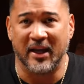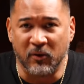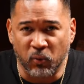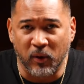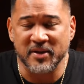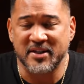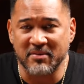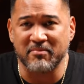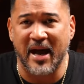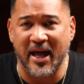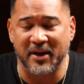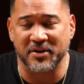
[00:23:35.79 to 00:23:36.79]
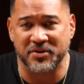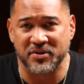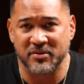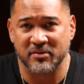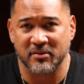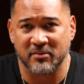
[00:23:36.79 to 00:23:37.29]
And once he
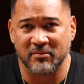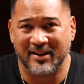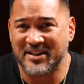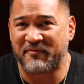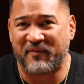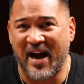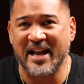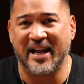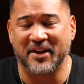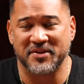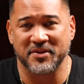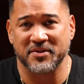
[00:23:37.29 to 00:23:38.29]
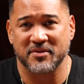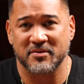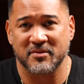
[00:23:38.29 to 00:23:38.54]
managed his finances,